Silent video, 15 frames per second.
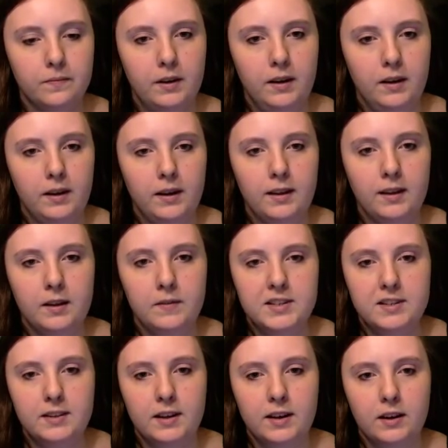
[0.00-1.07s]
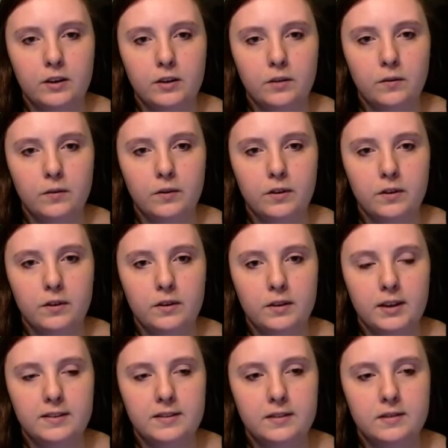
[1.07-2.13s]
He can have a snack of,
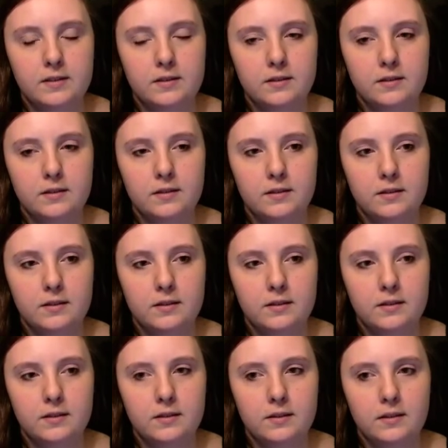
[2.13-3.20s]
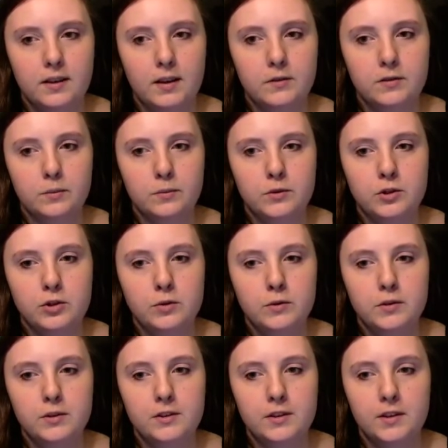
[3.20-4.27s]
let's have some
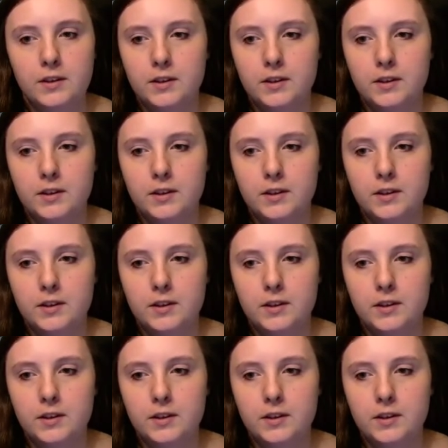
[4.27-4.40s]
juice.